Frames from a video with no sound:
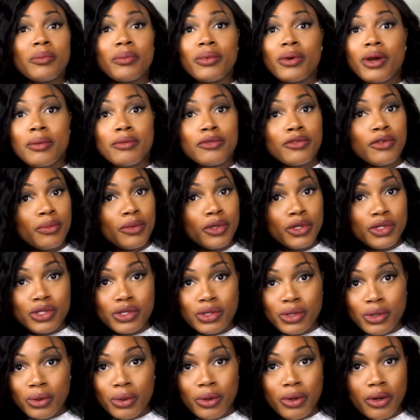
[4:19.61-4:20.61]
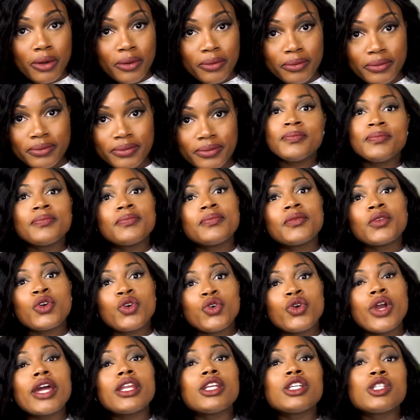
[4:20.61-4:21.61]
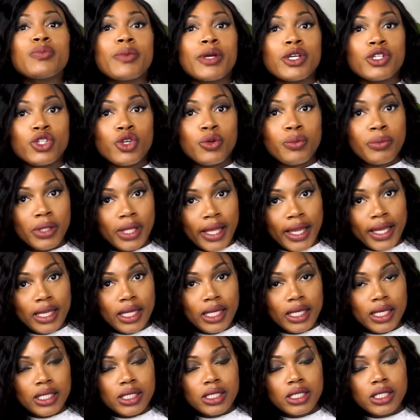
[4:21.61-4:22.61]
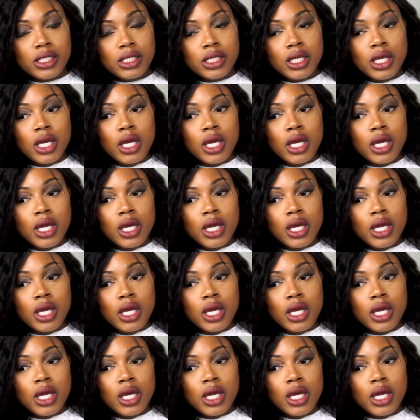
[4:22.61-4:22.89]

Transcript: prepped from the store. Create a special playlist.